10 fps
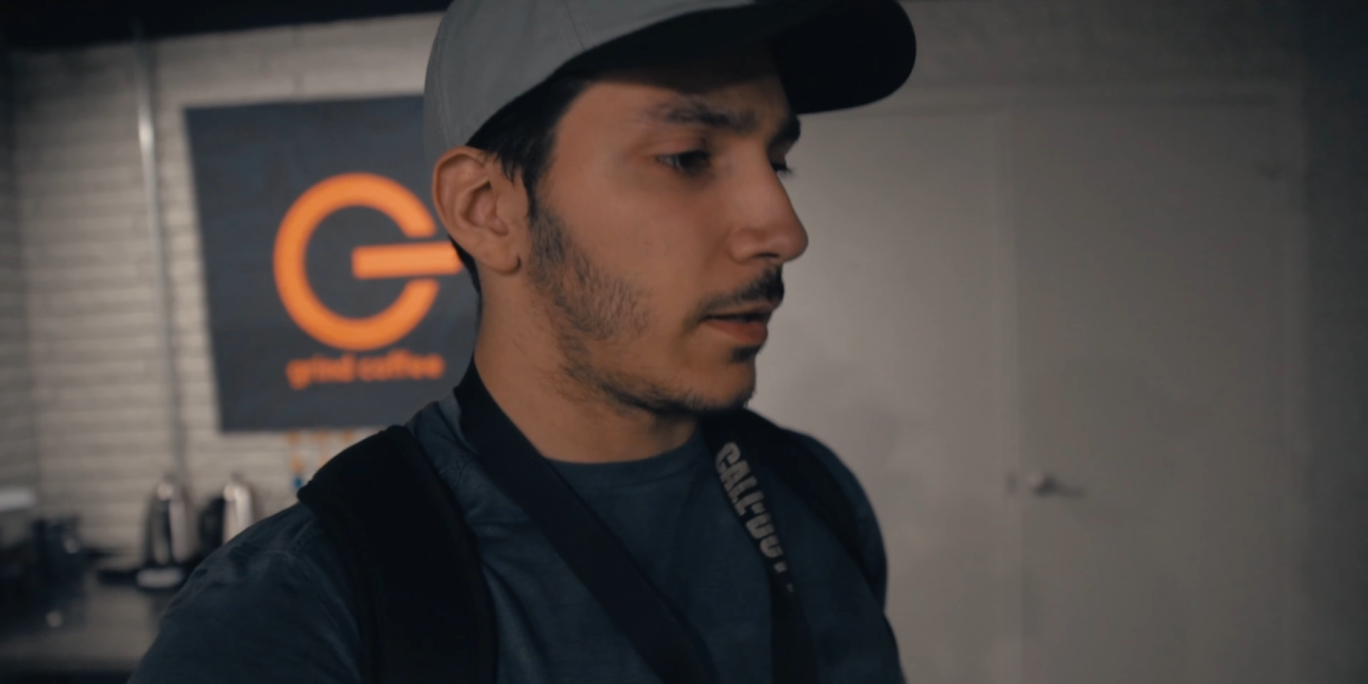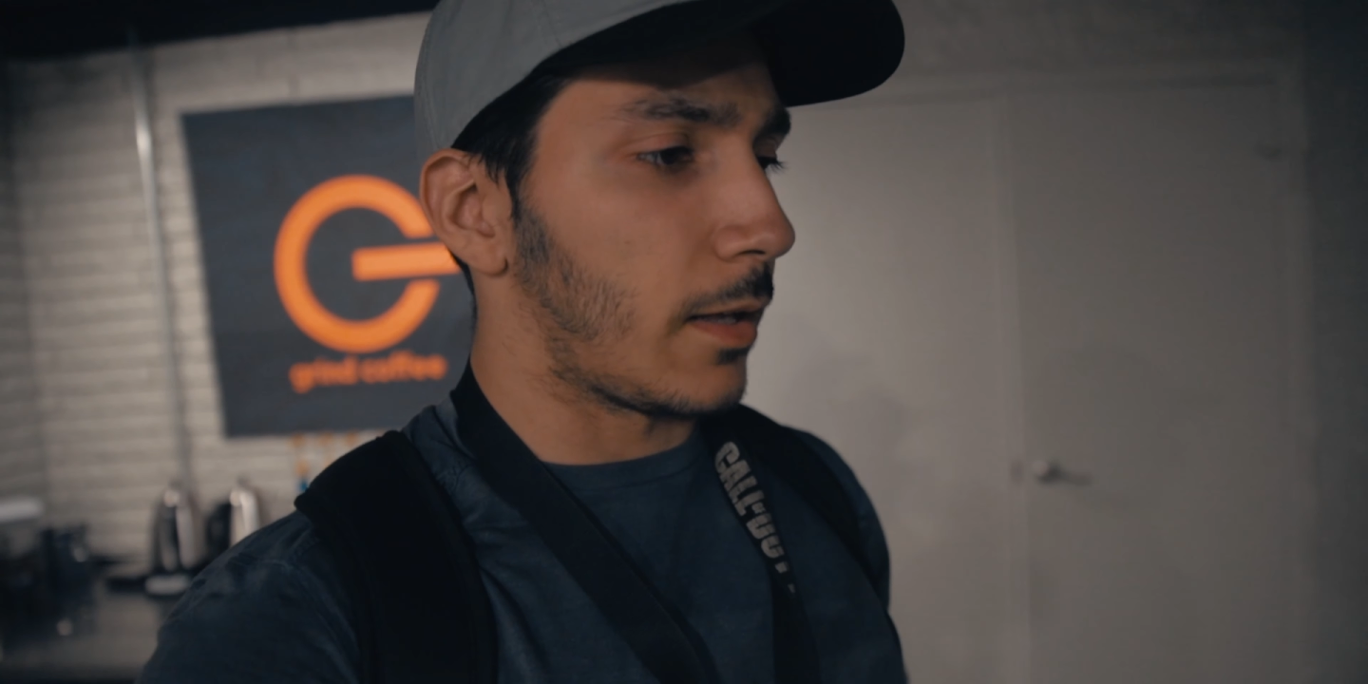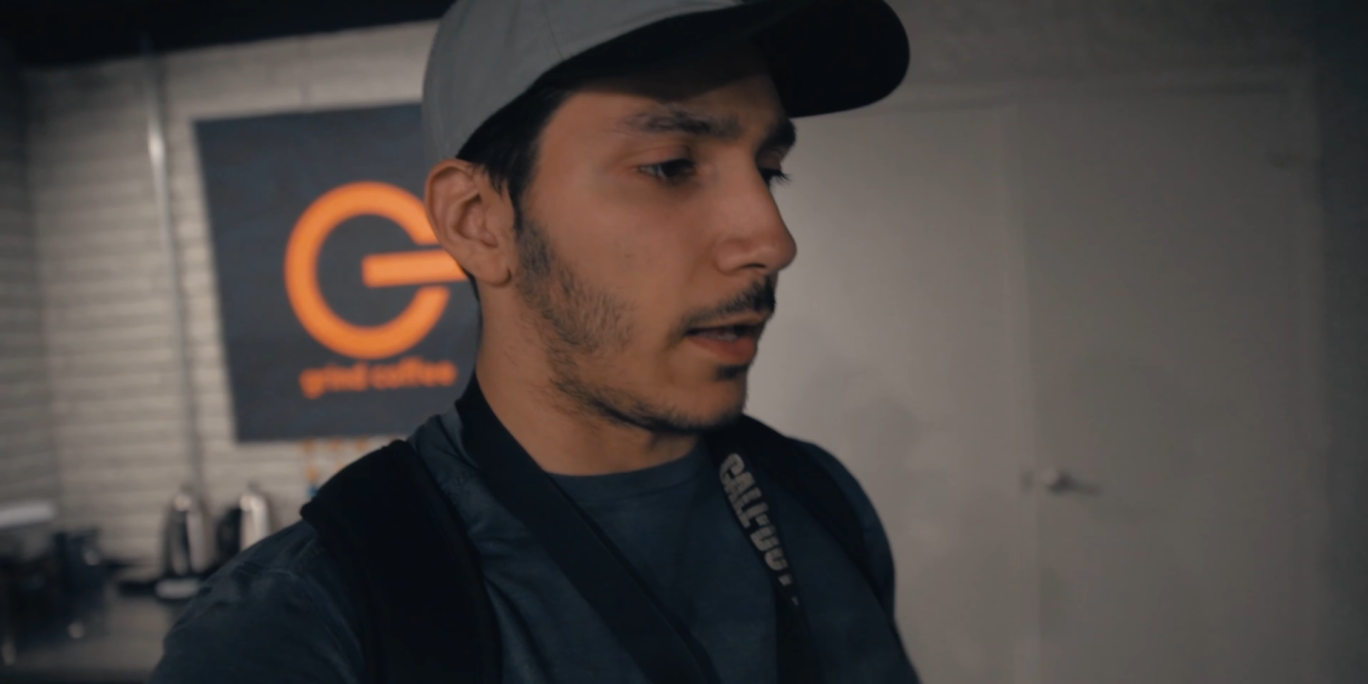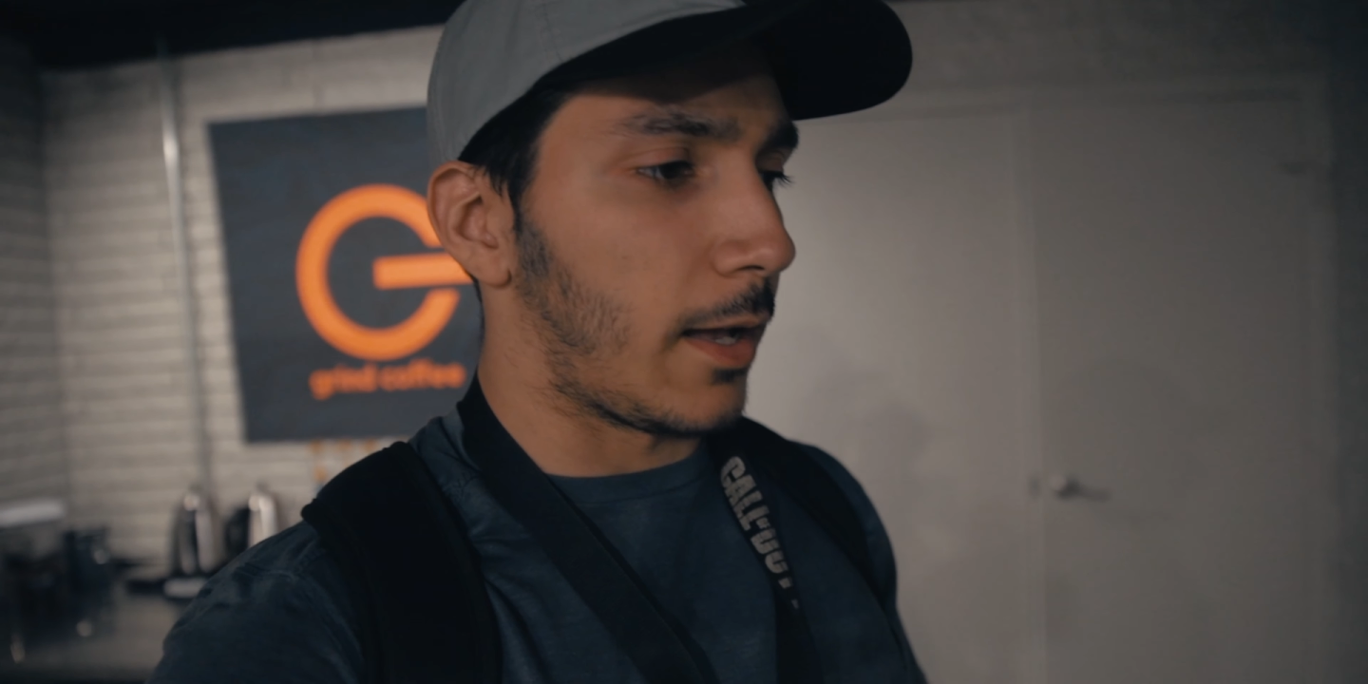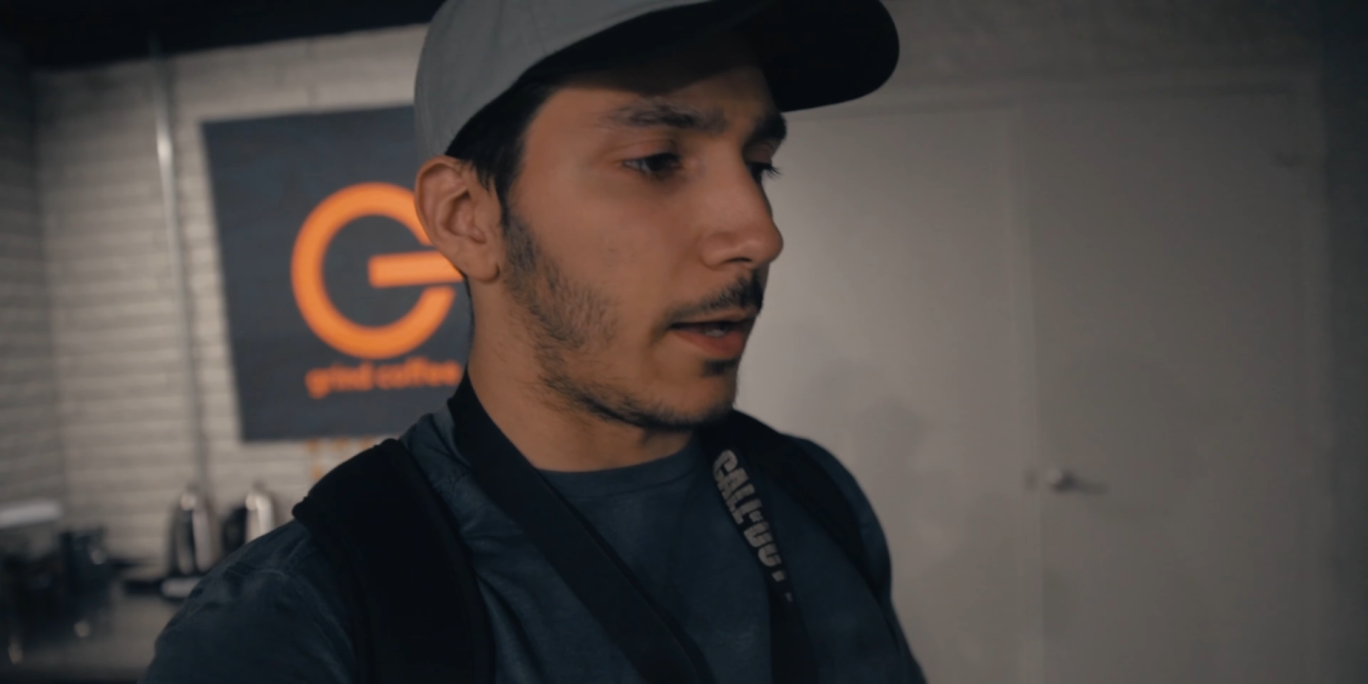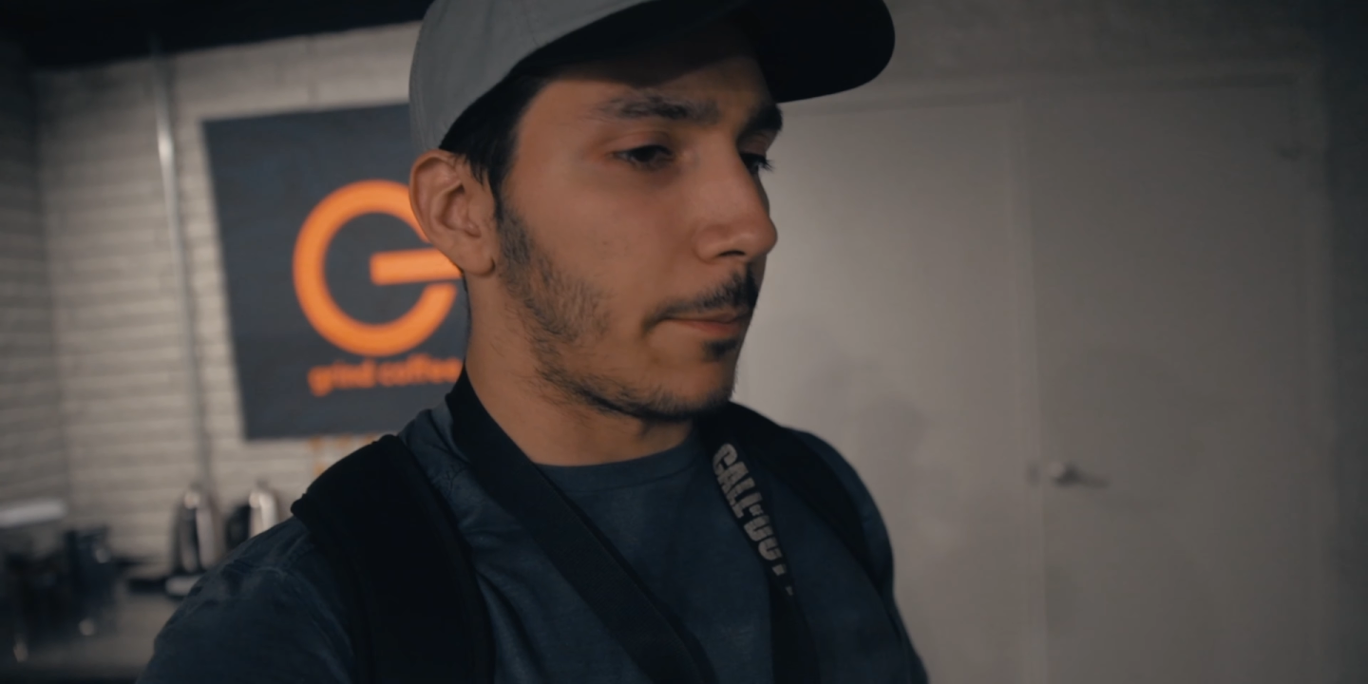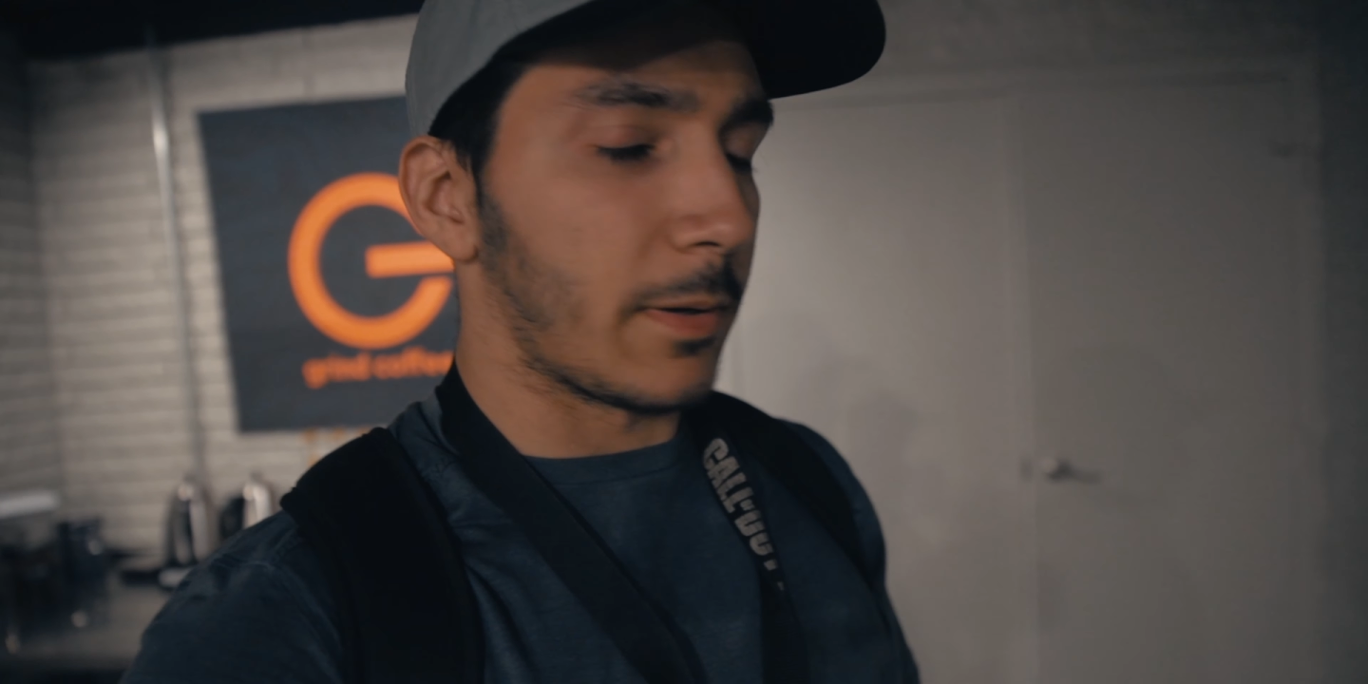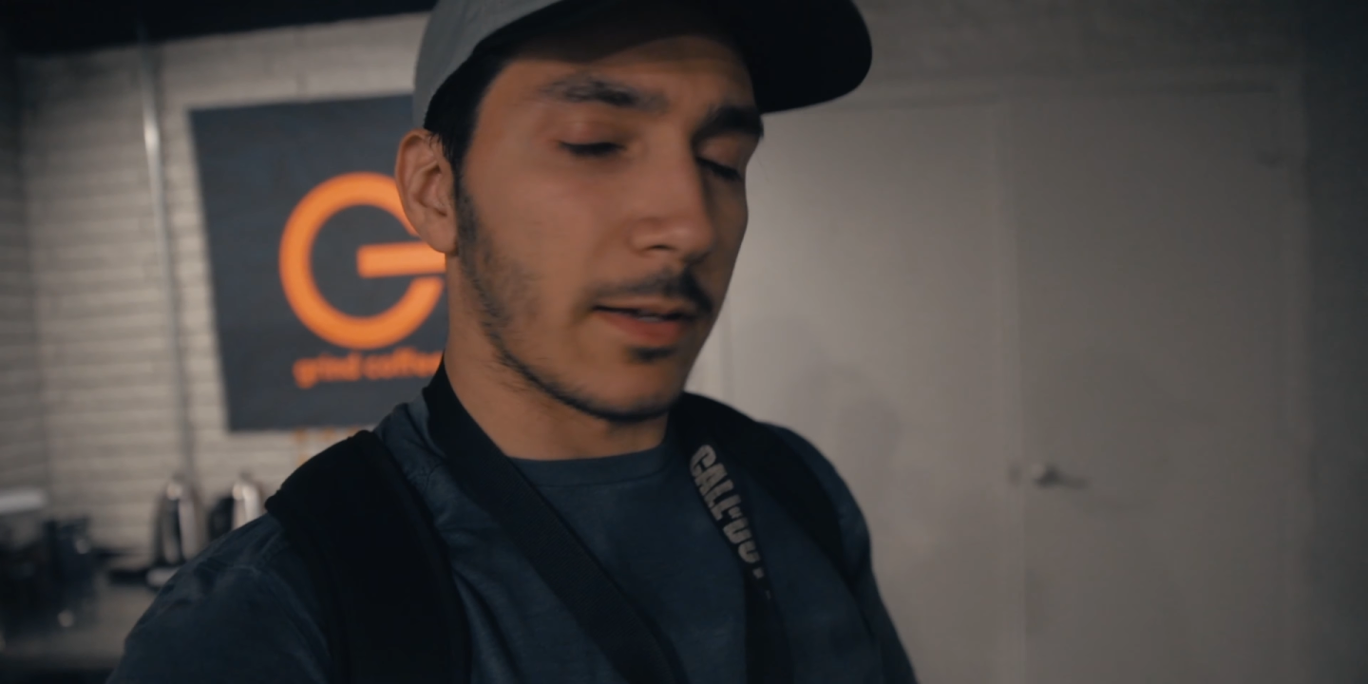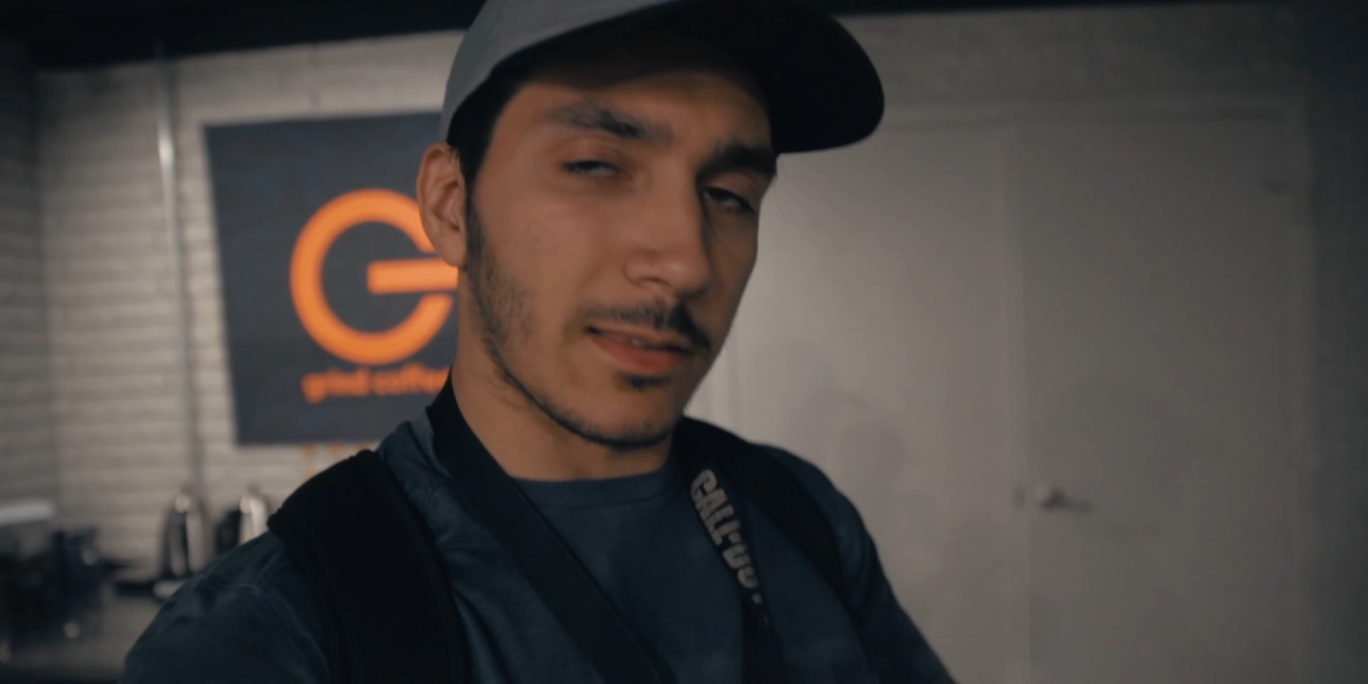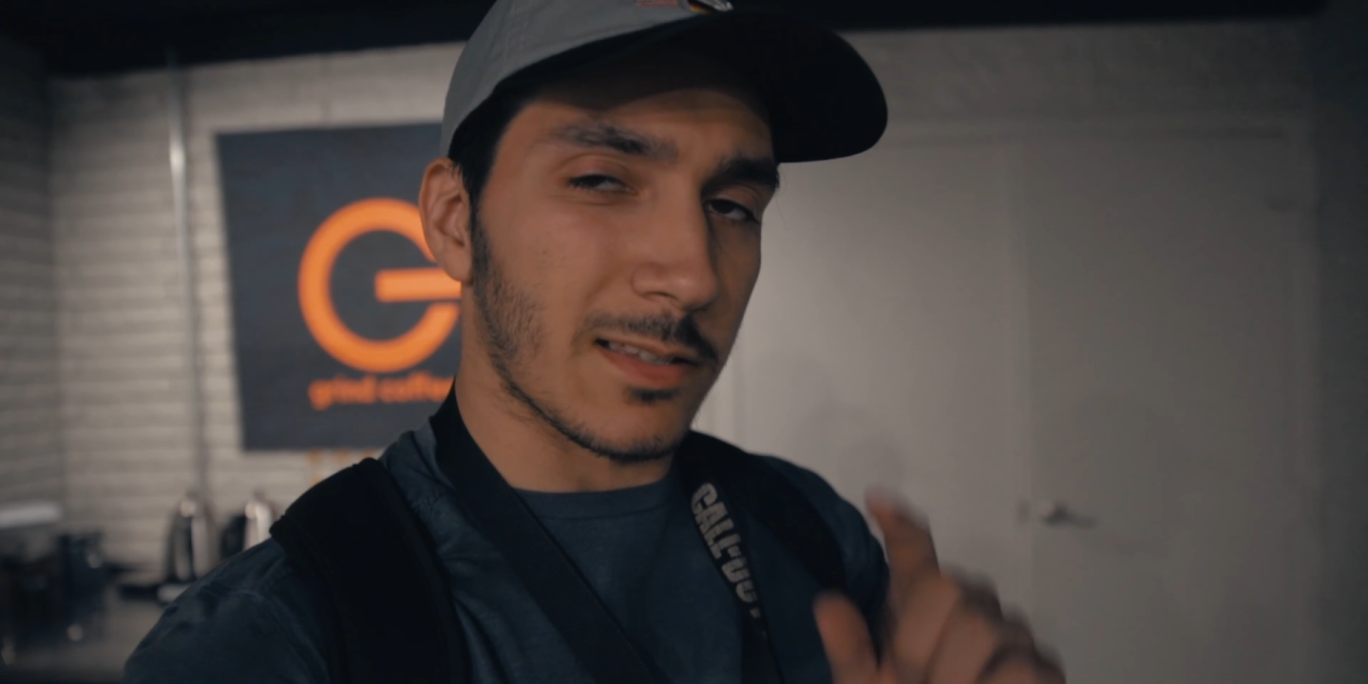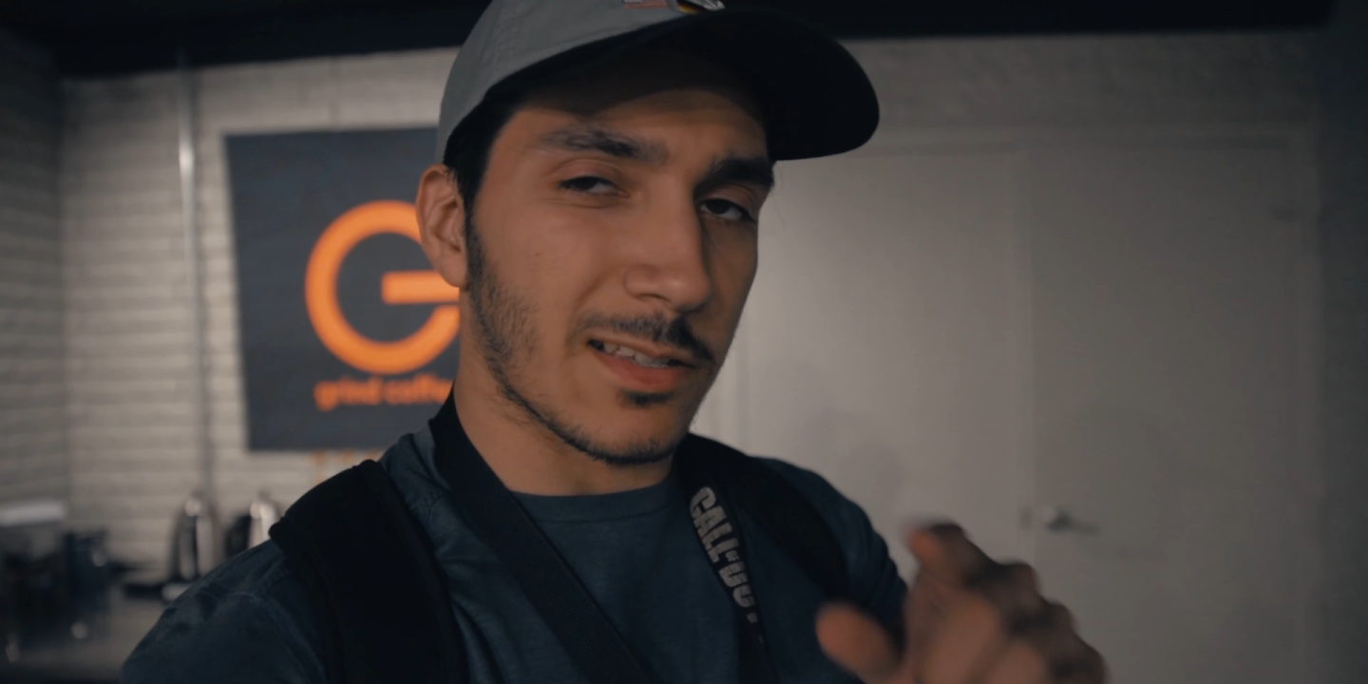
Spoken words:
And let's